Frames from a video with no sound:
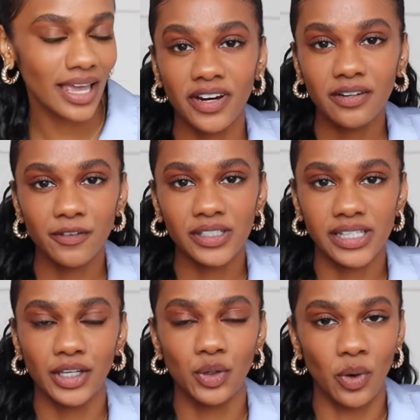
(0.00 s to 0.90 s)
The very first
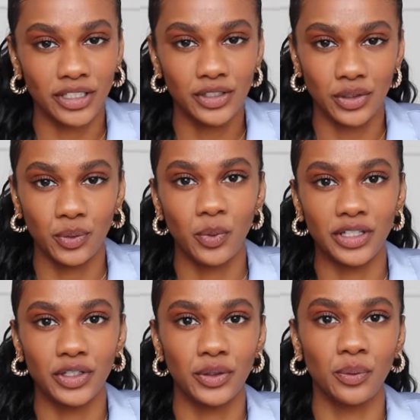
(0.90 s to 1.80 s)
thing you want to do
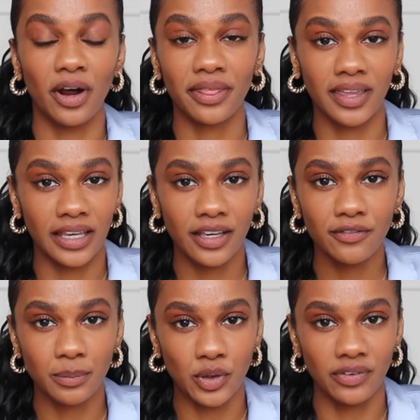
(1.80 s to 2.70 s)
when you are thinking
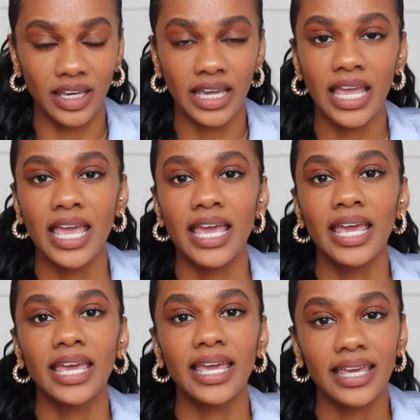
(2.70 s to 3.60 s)
of moving
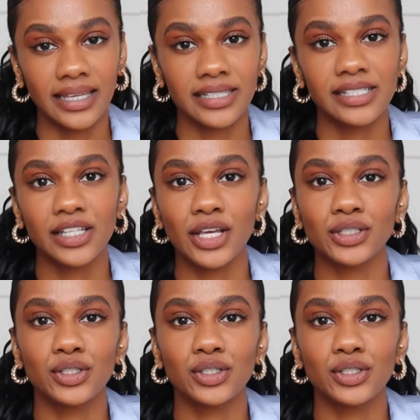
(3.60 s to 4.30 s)
is